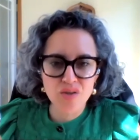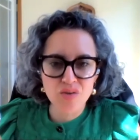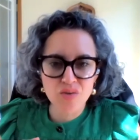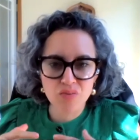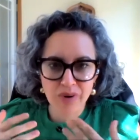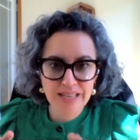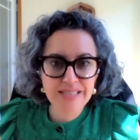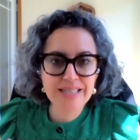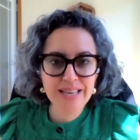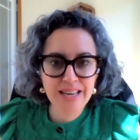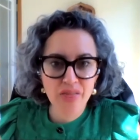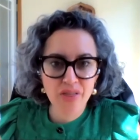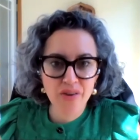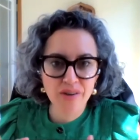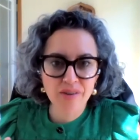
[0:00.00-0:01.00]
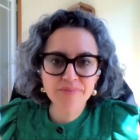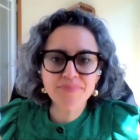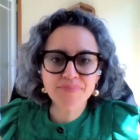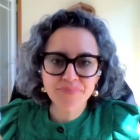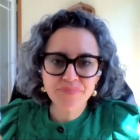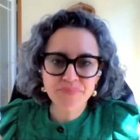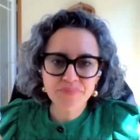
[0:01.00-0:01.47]
to write
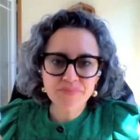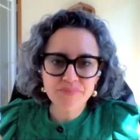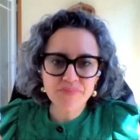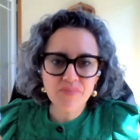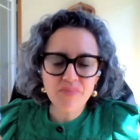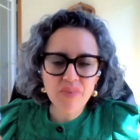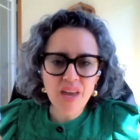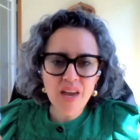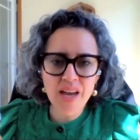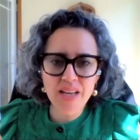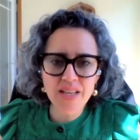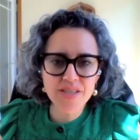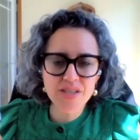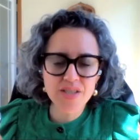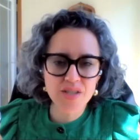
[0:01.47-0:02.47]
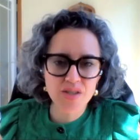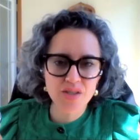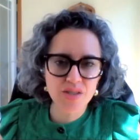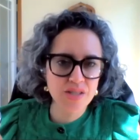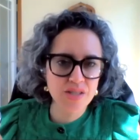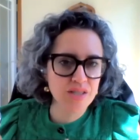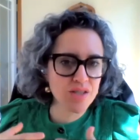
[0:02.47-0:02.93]
together and
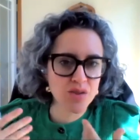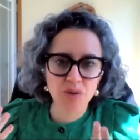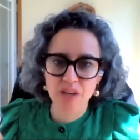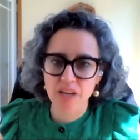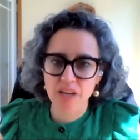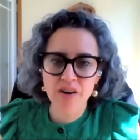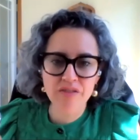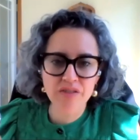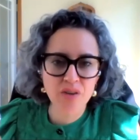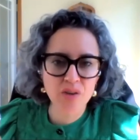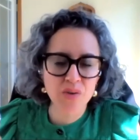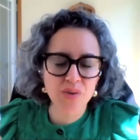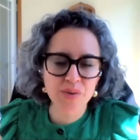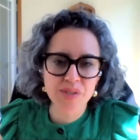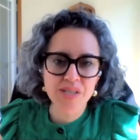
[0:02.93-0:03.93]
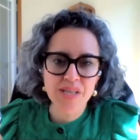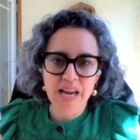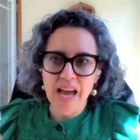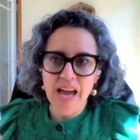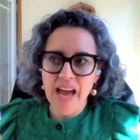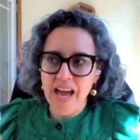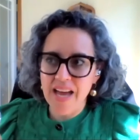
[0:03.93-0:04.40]
to, to do the interviews.
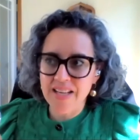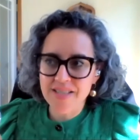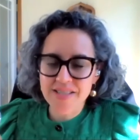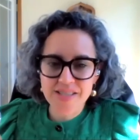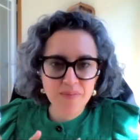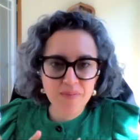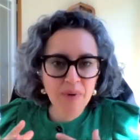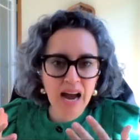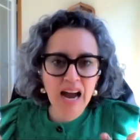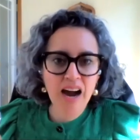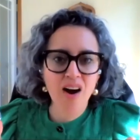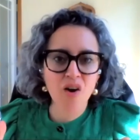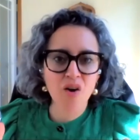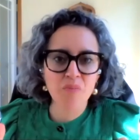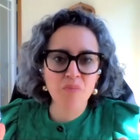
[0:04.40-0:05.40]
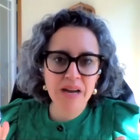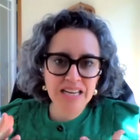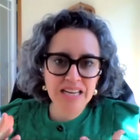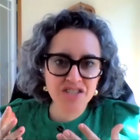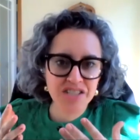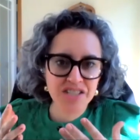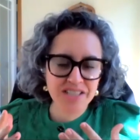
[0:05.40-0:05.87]
And somehow
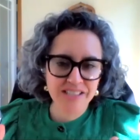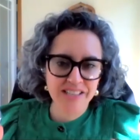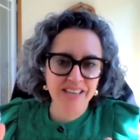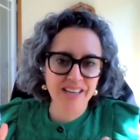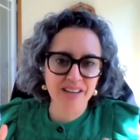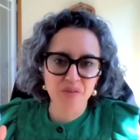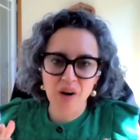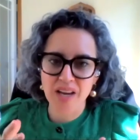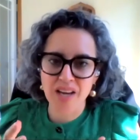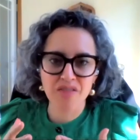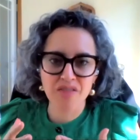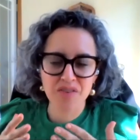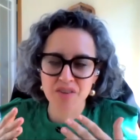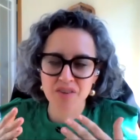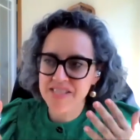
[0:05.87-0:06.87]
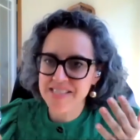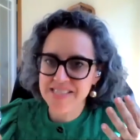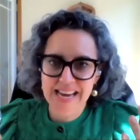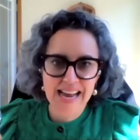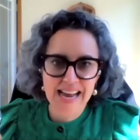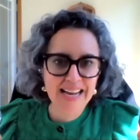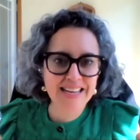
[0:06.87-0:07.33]
magically, right, if you
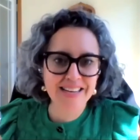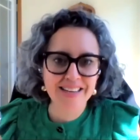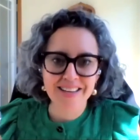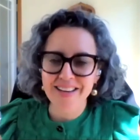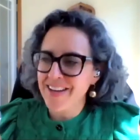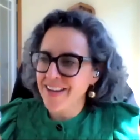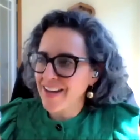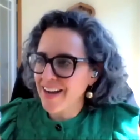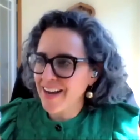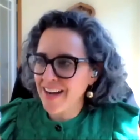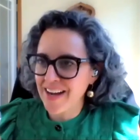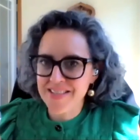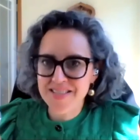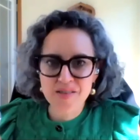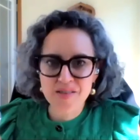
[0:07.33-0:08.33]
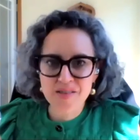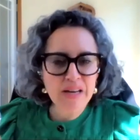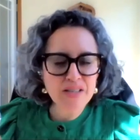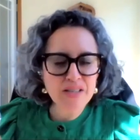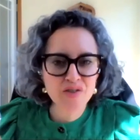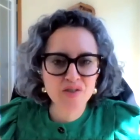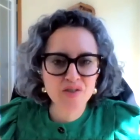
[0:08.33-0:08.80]
stack uh, a
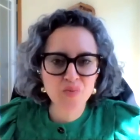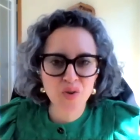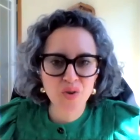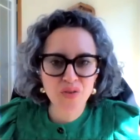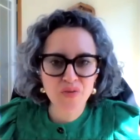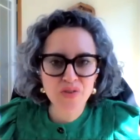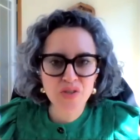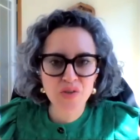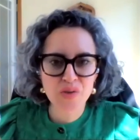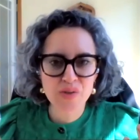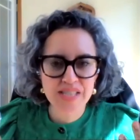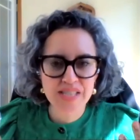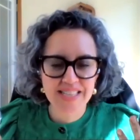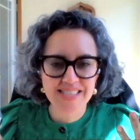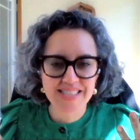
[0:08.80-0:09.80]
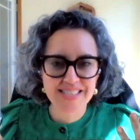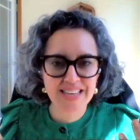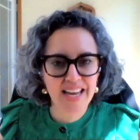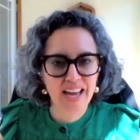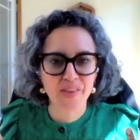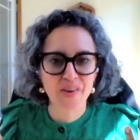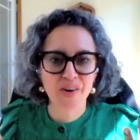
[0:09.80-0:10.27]
semester's worth of
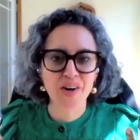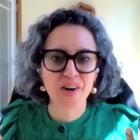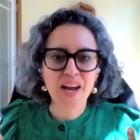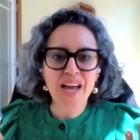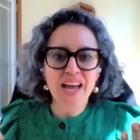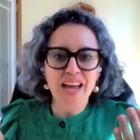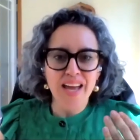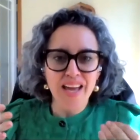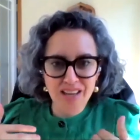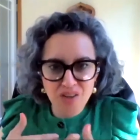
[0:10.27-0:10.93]
Tuesdays together,